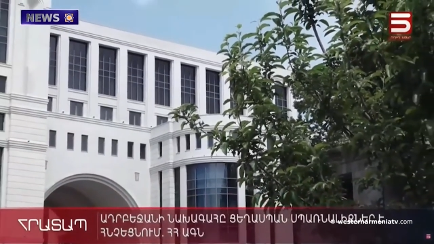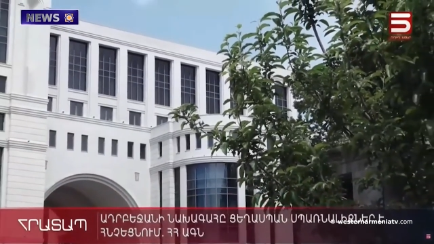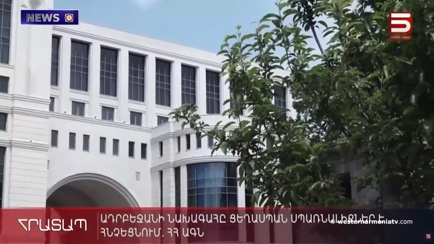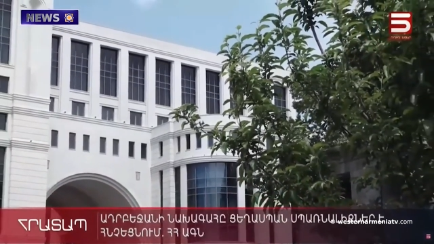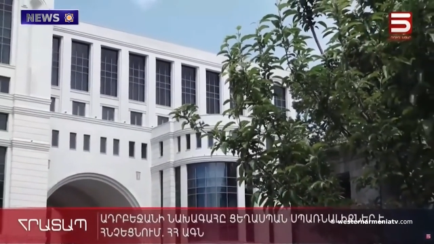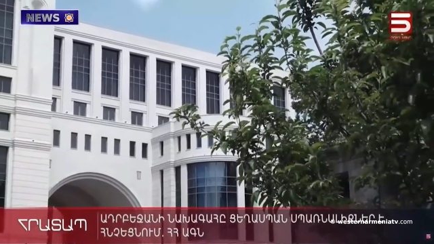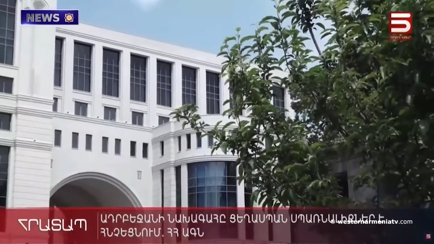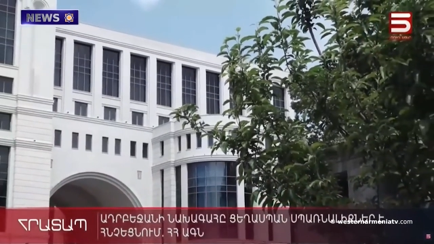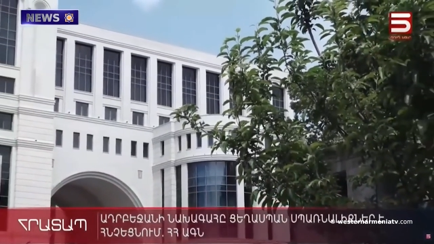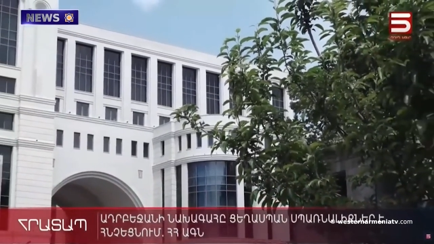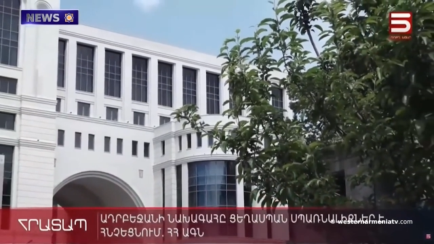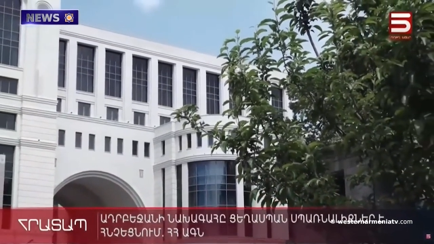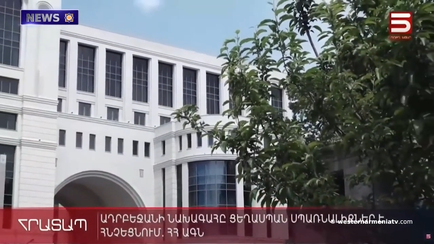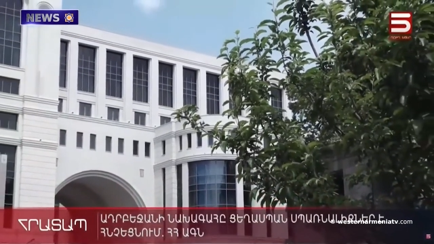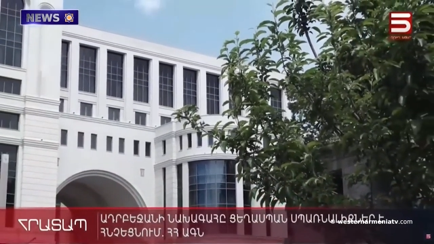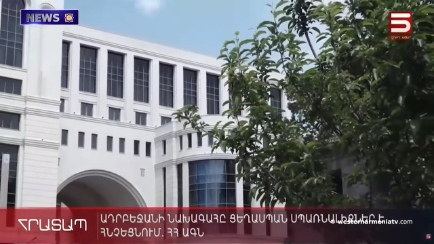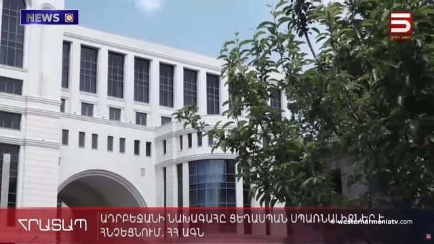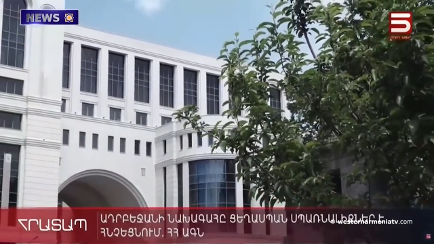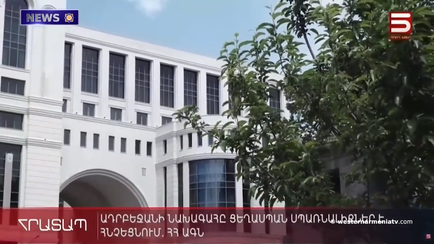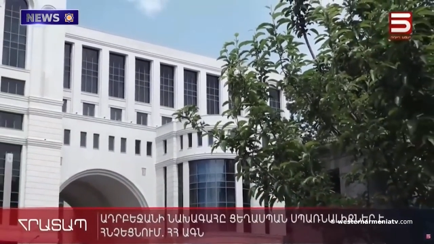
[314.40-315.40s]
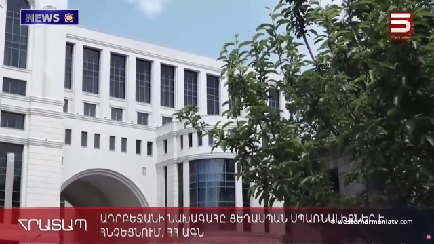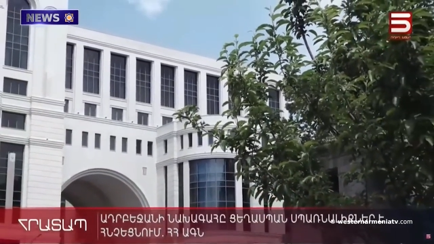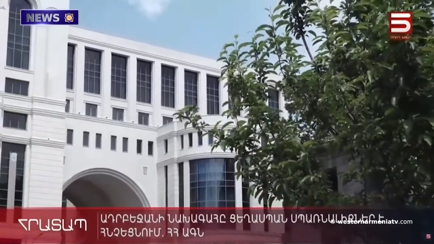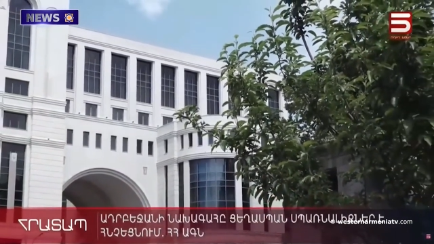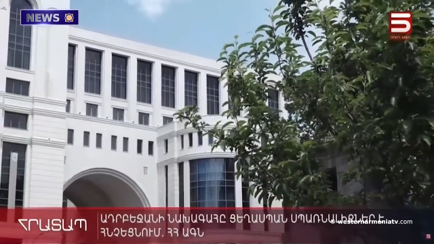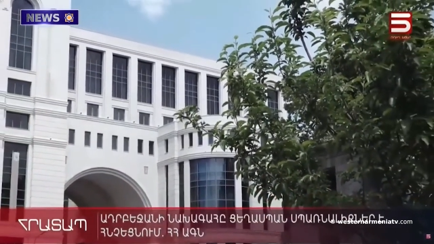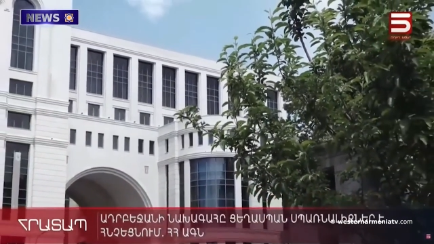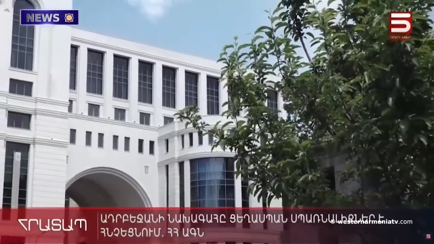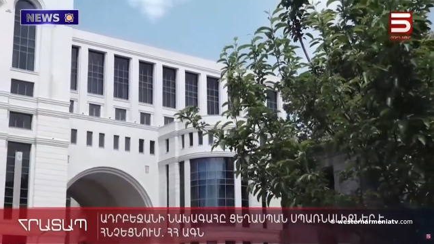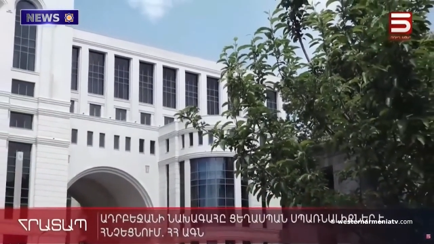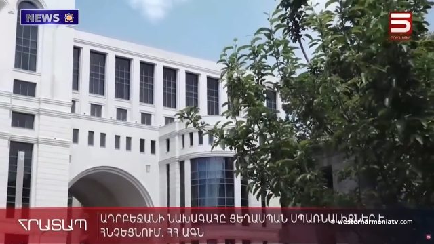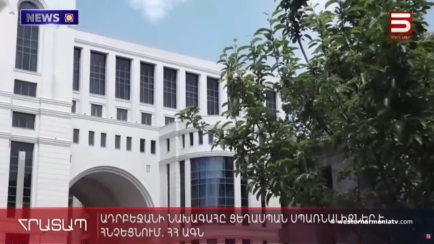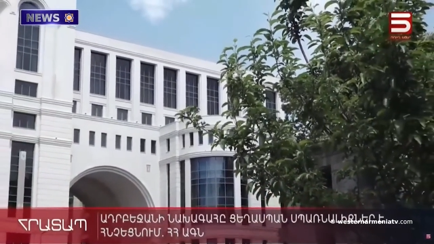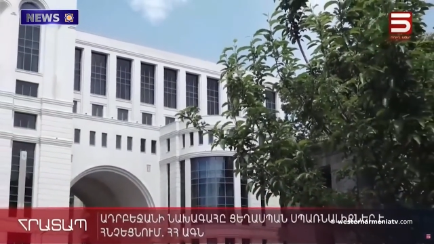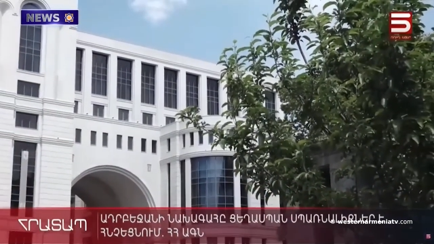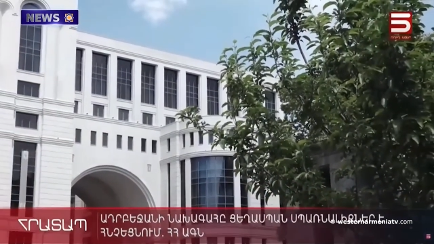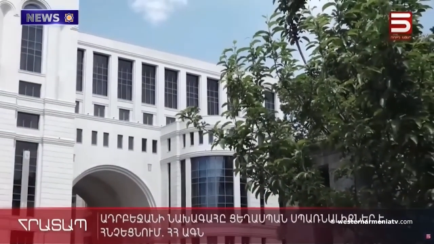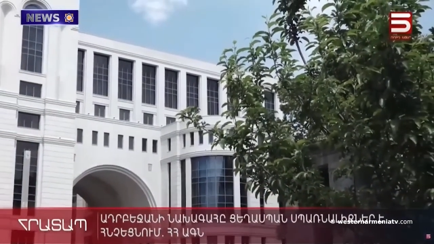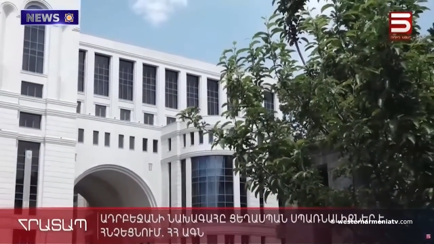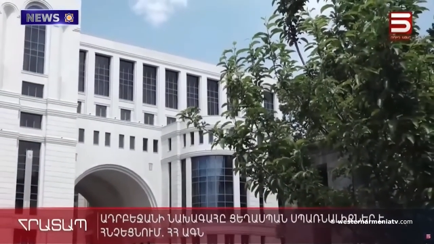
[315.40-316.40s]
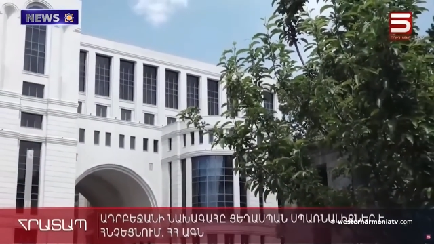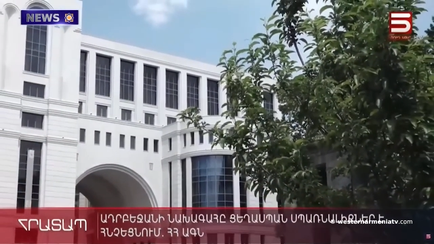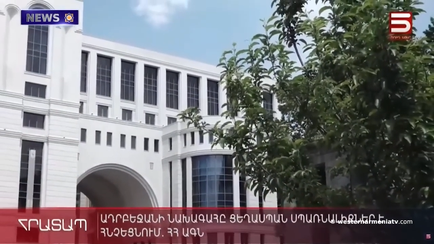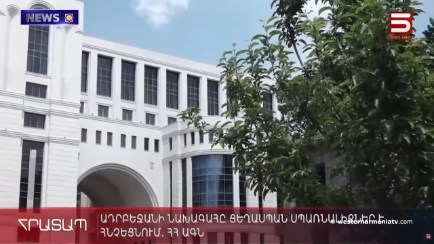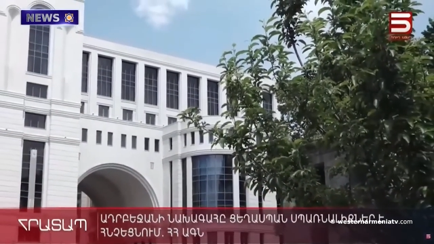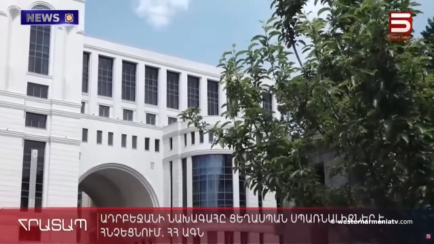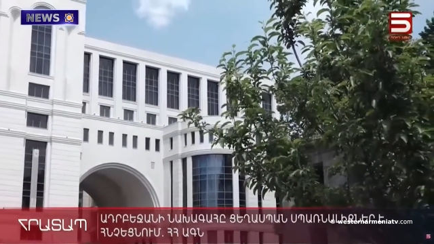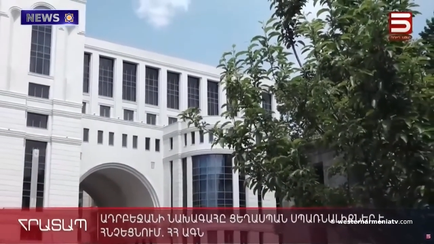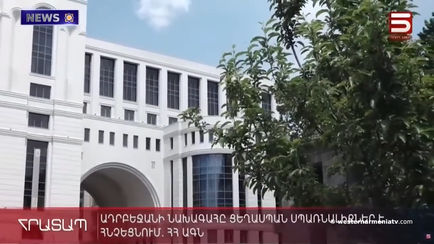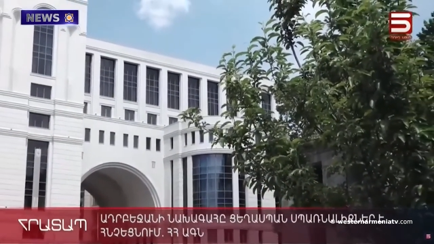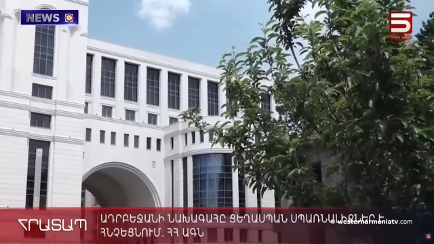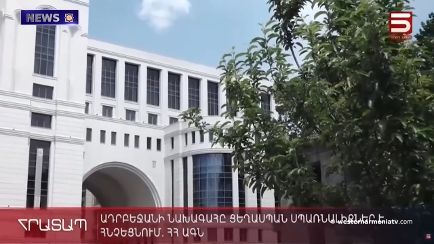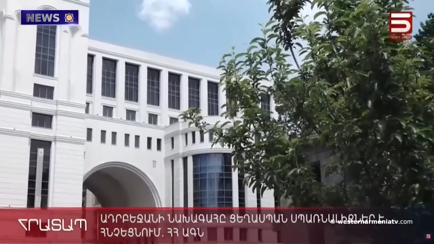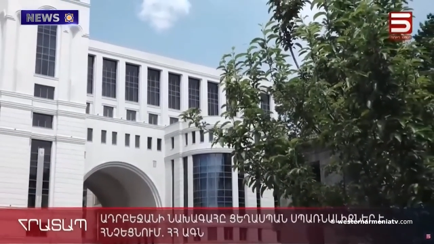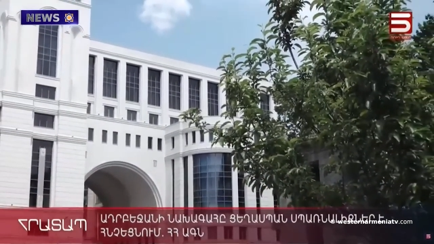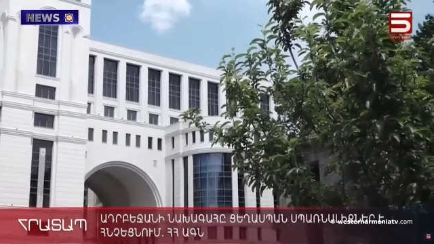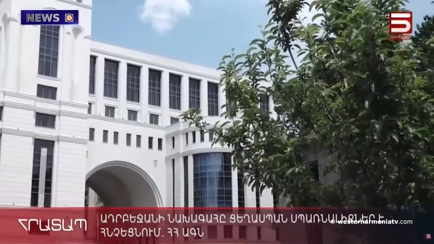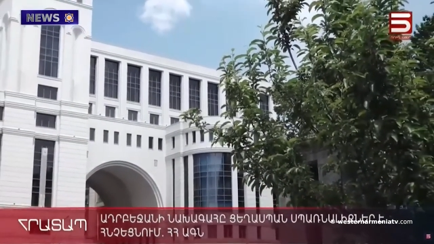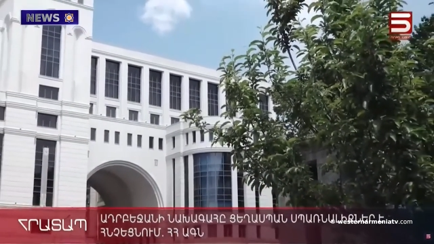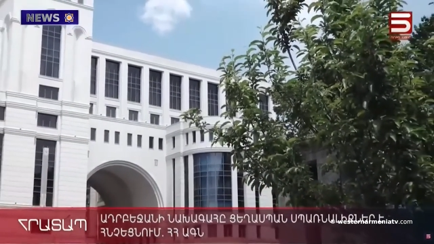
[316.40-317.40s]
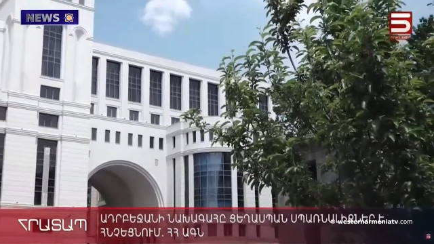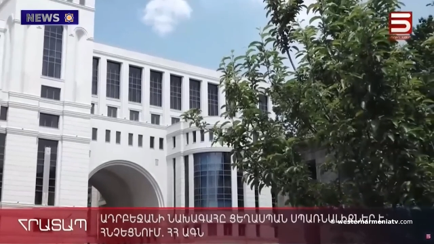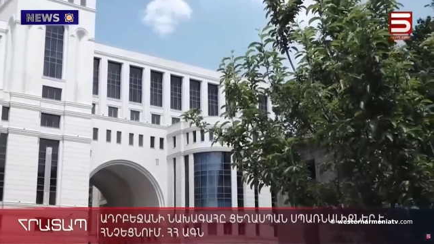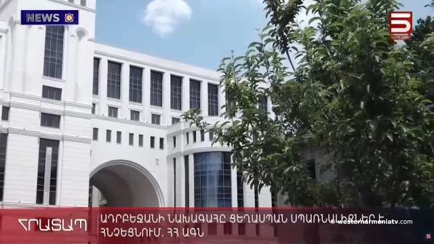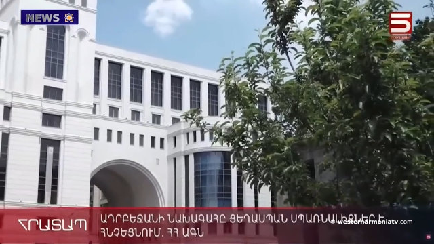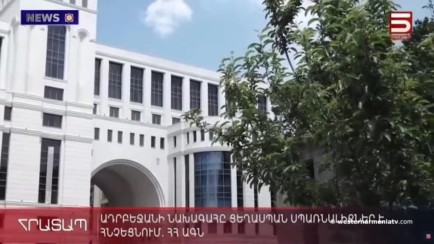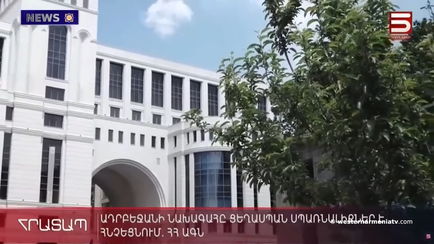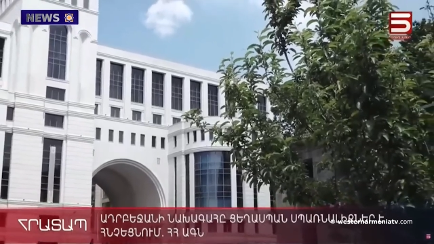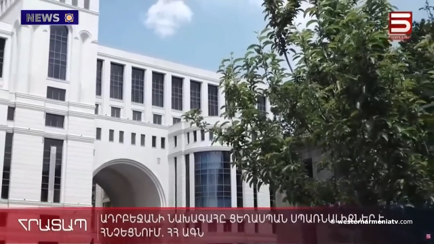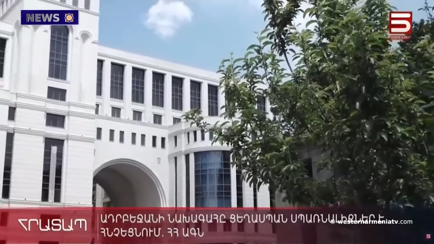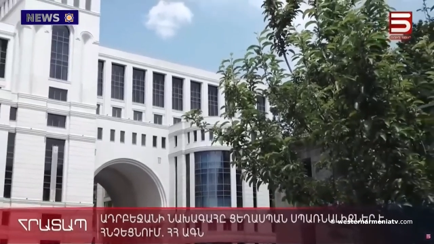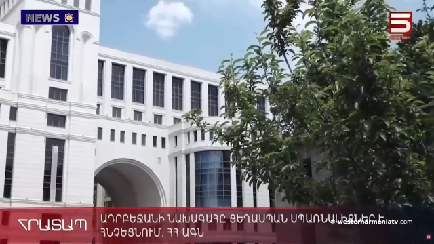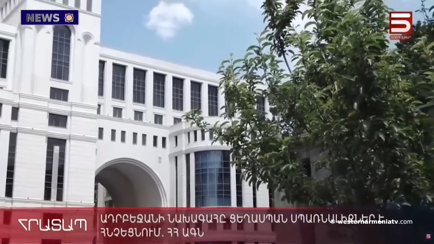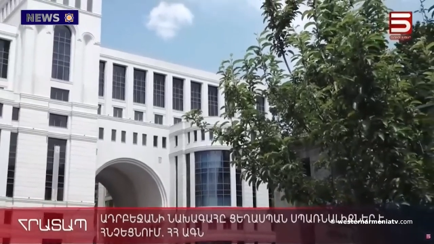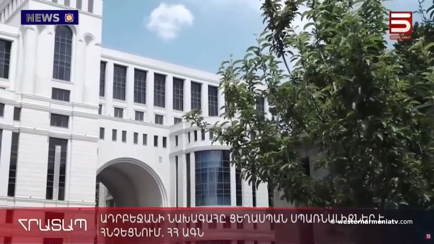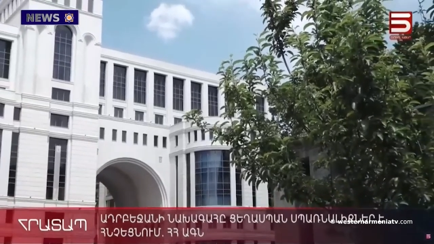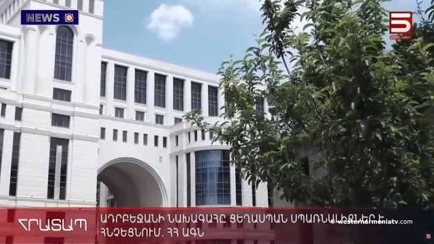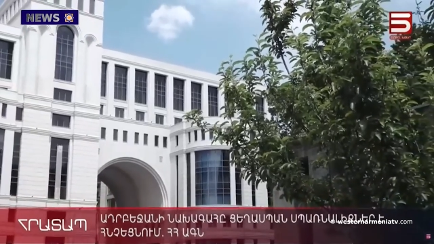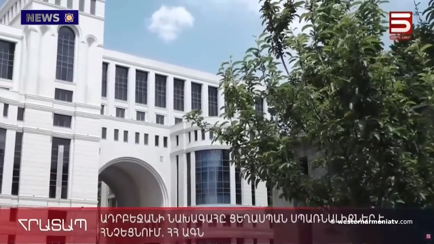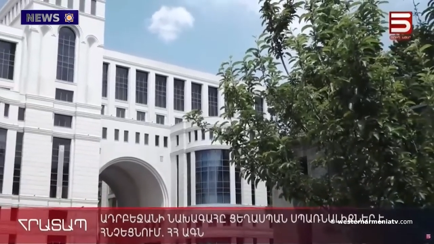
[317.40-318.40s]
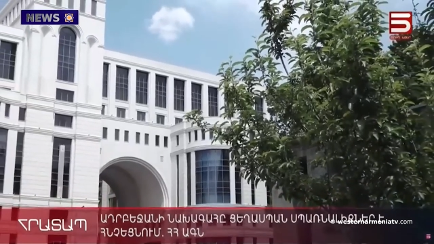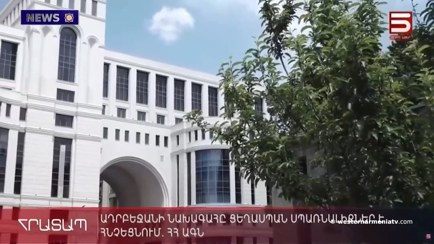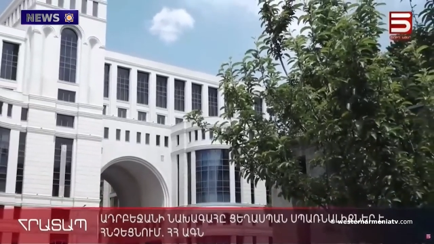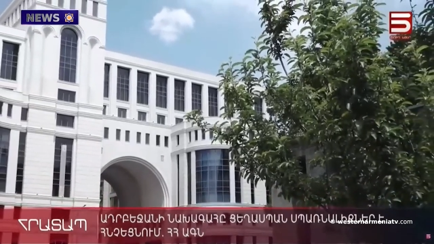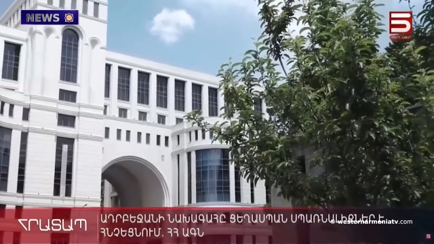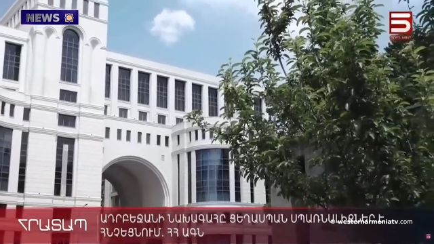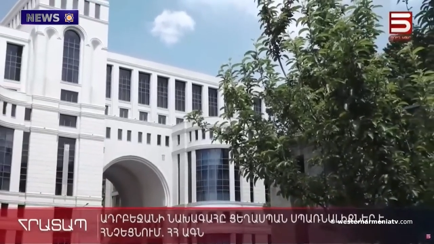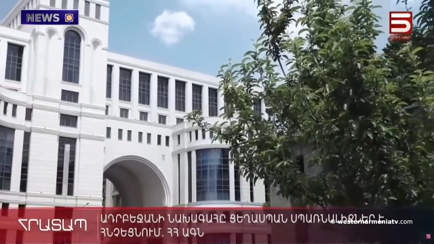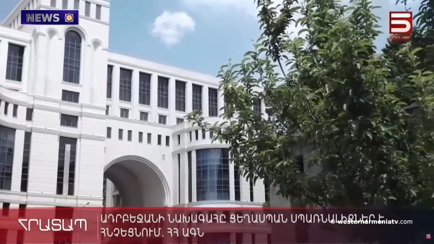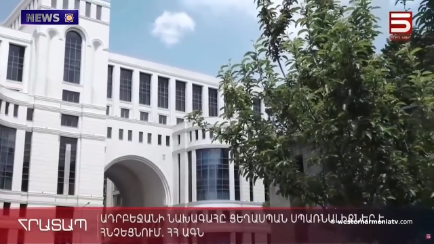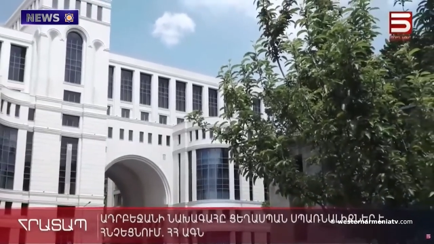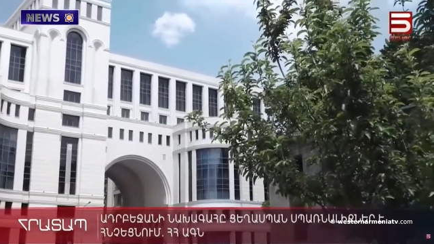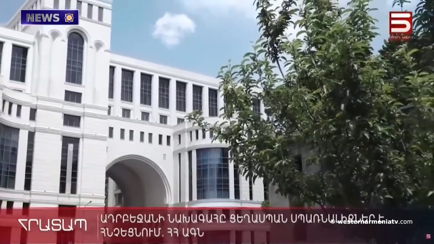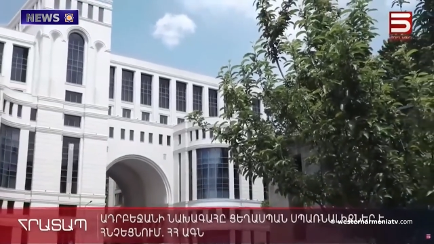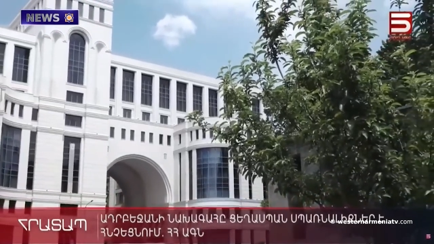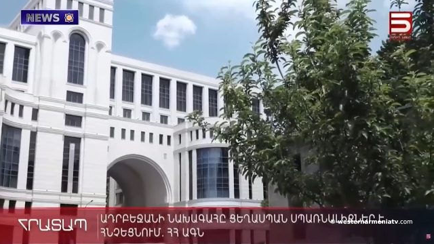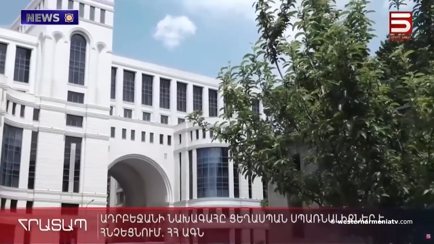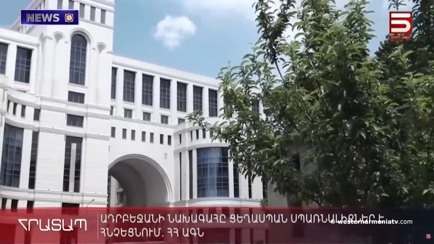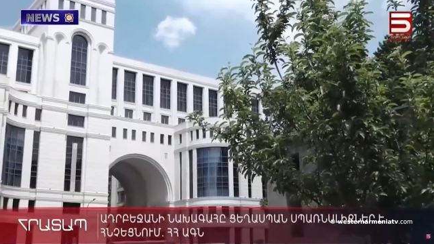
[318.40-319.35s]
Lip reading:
(no speaker visible)